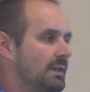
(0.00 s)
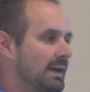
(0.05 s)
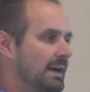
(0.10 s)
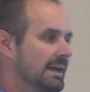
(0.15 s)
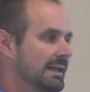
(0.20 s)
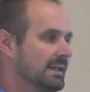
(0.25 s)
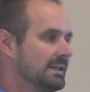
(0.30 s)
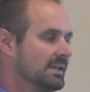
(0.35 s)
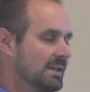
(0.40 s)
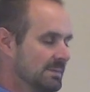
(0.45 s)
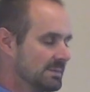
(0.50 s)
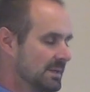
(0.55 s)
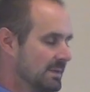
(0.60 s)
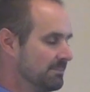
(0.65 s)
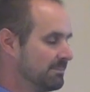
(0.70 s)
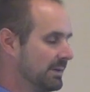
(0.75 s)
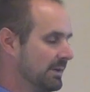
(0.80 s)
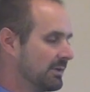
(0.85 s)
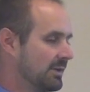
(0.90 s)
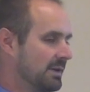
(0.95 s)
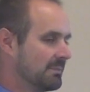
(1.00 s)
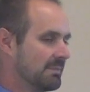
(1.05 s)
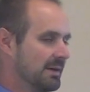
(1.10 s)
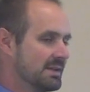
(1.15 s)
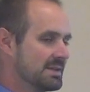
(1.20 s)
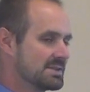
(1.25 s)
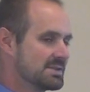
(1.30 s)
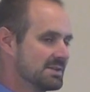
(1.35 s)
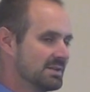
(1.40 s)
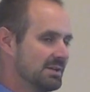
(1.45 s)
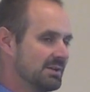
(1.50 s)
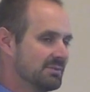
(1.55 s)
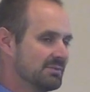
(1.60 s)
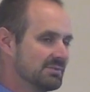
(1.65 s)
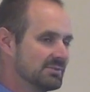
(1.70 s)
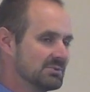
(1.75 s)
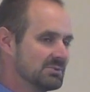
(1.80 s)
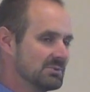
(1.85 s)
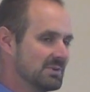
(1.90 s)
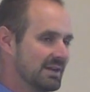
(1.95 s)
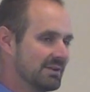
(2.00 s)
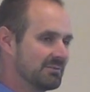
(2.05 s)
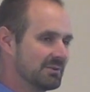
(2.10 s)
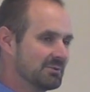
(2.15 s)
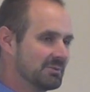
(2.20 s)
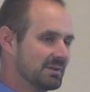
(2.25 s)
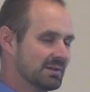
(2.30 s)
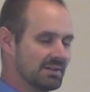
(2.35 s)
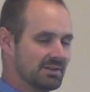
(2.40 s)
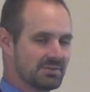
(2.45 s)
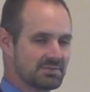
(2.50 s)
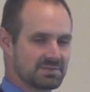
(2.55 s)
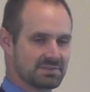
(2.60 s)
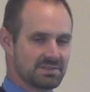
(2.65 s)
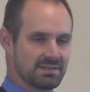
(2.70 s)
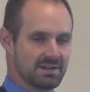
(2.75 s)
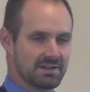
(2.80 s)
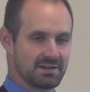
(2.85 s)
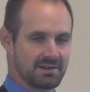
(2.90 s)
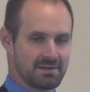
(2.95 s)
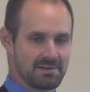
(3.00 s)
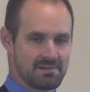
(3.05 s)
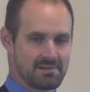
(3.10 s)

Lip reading: I end up comparing myself to everyone else there.